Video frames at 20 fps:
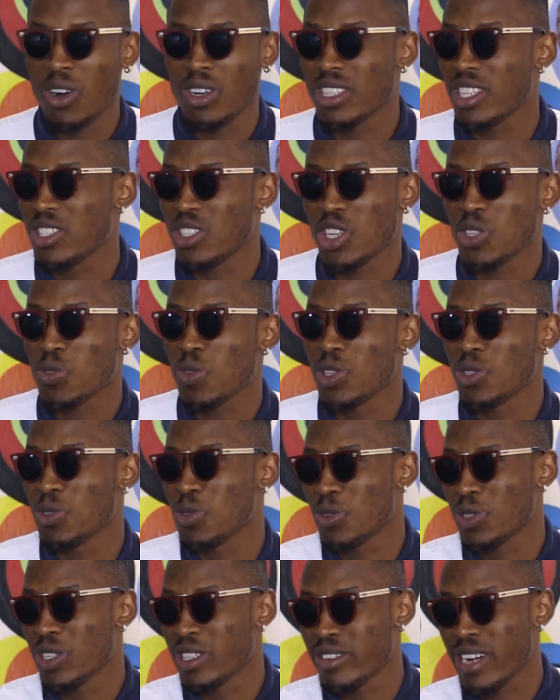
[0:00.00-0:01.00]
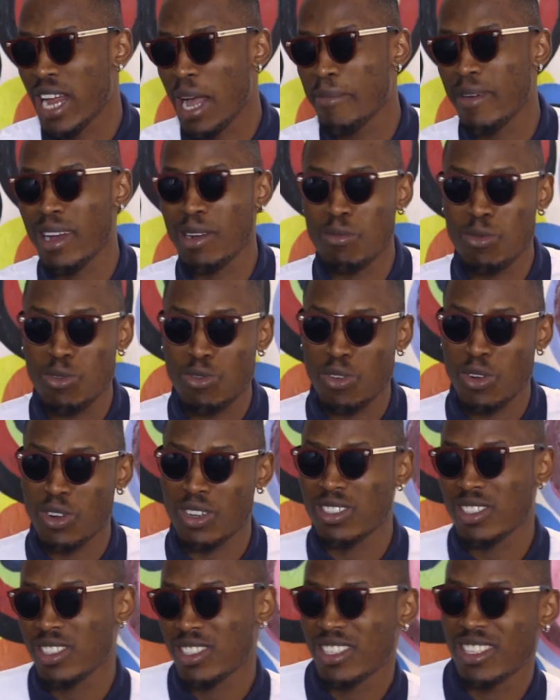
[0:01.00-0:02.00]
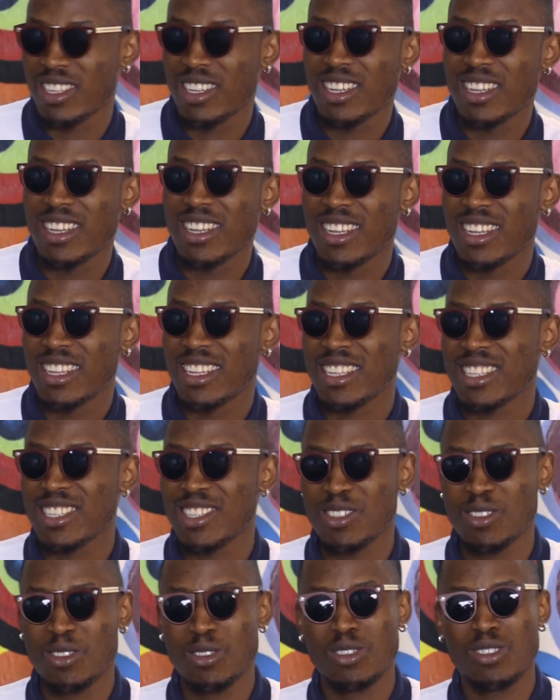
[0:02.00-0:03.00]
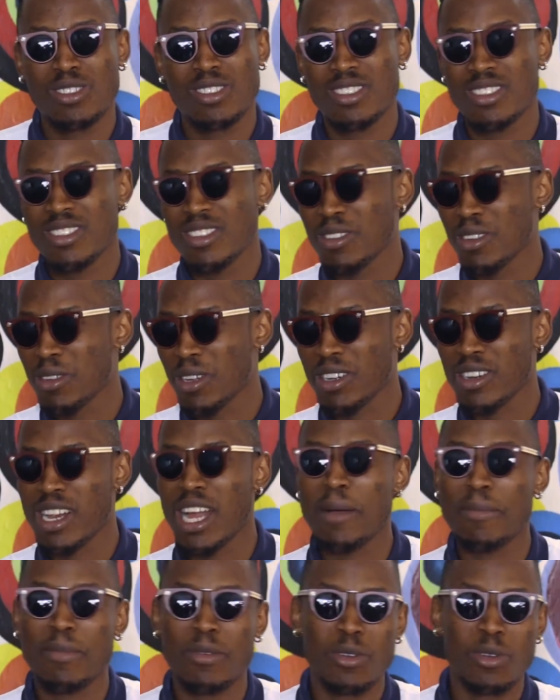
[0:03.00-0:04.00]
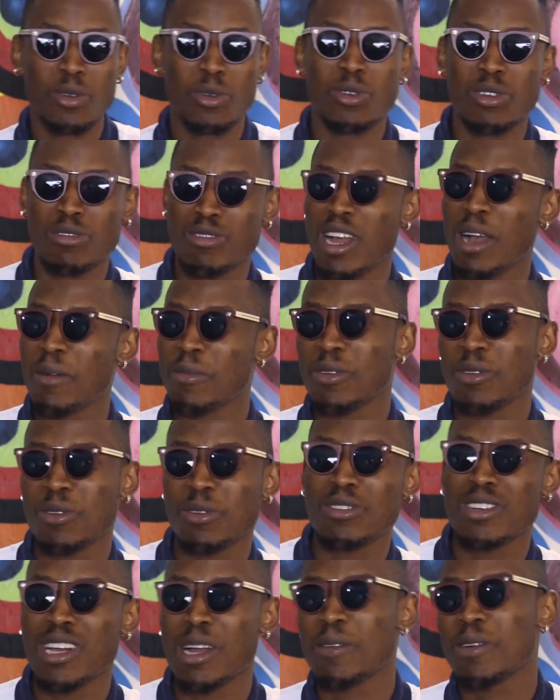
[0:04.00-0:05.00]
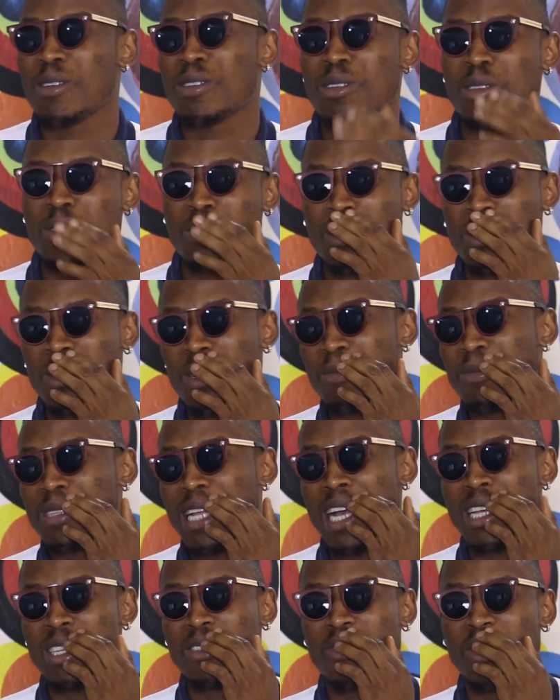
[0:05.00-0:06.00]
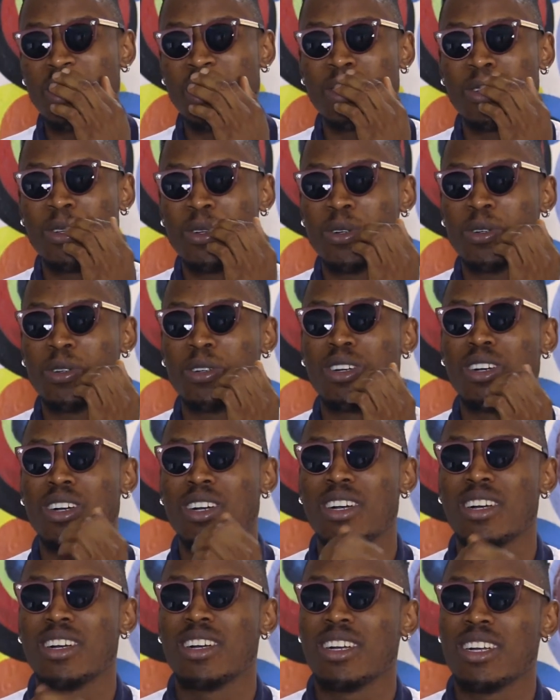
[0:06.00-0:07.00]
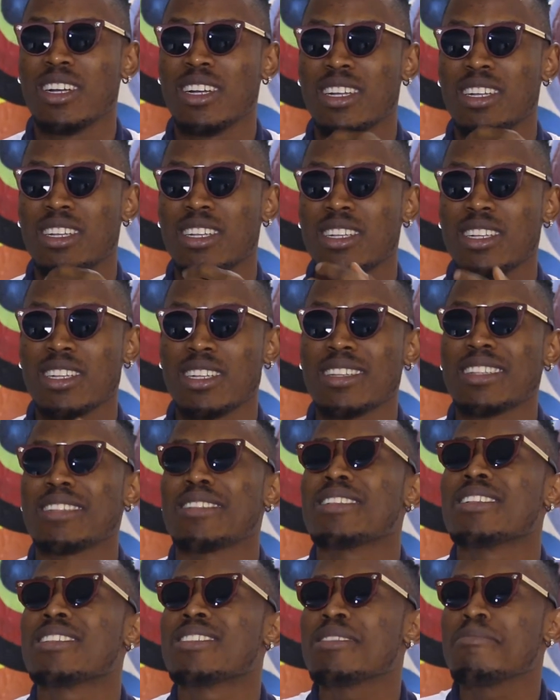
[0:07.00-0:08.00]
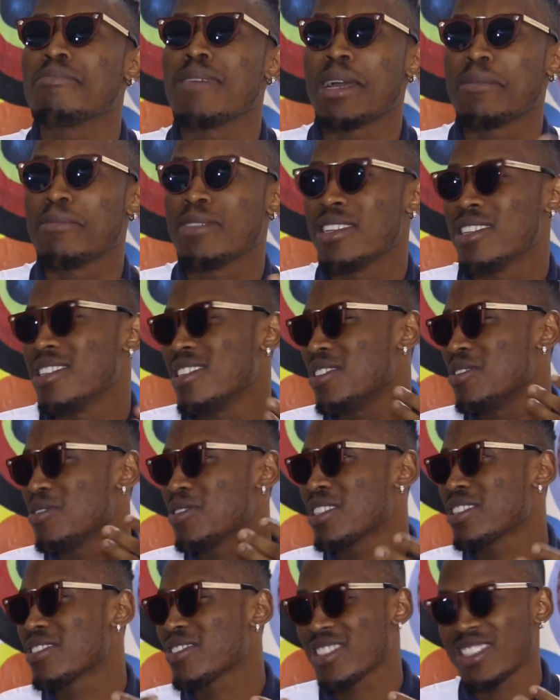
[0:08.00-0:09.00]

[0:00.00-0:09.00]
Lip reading: they just want to grab and move on. You know, grab, go, grab, go, grab, go. So sometimes, before you know, the thing might be,